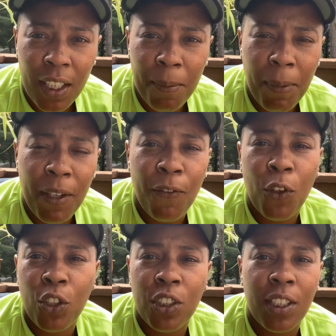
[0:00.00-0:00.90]
my
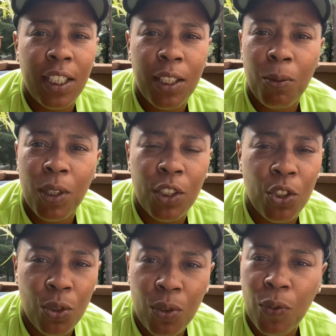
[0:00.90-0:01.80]
first thing was
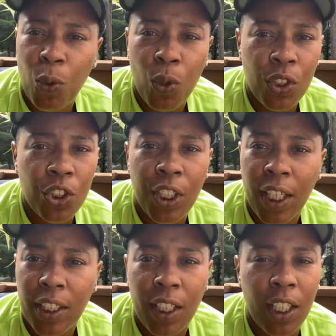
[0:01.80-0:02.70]
to, of course,
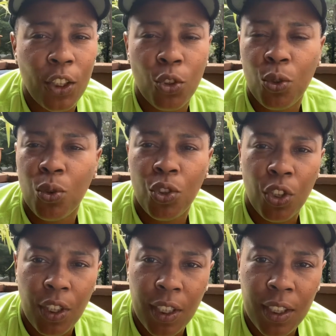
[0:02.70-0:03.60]
check the electrical
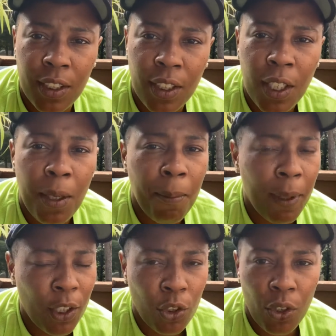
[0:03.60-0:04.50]
circuits,
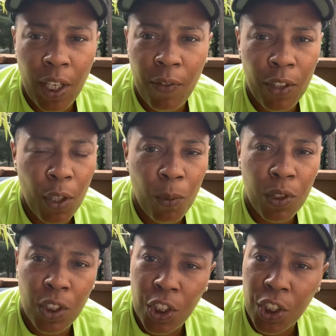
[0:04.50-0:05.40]
make sure everything
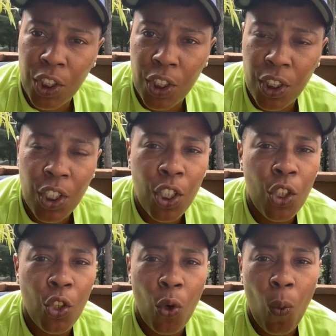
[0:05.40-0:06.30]
was good,
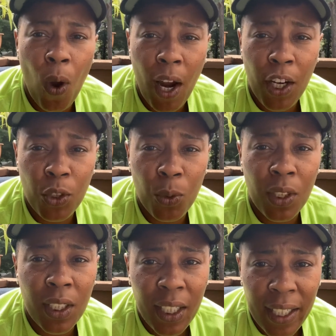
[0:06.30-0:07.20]
no wires were
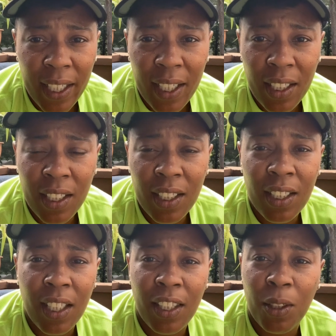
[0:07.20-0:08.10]
nicked,
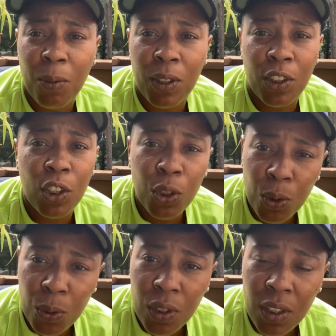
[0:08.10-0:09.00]
nothing was
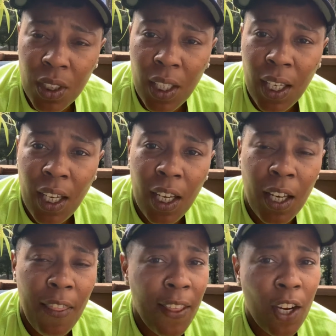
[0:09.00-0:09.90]
loose.
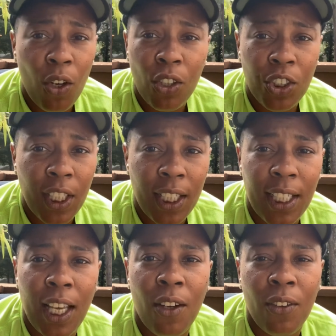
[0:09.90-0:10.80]
That all checked
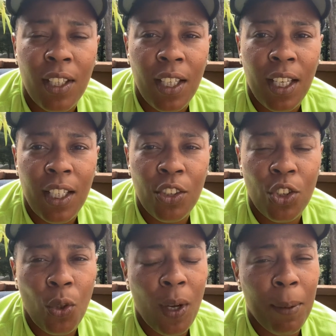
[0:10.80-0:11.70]
out, and
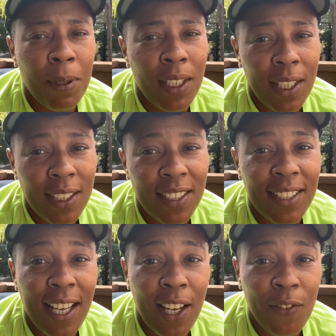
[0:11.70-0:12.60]
so I began to
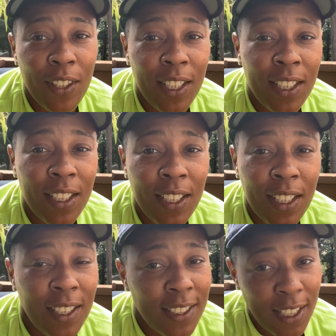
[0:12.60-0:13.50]
dive in,
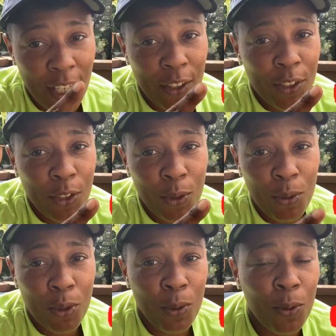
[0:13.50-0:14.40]
shout out to
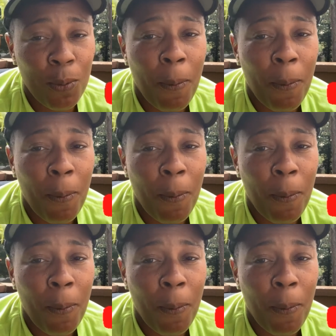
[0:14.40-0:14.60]
YouTube,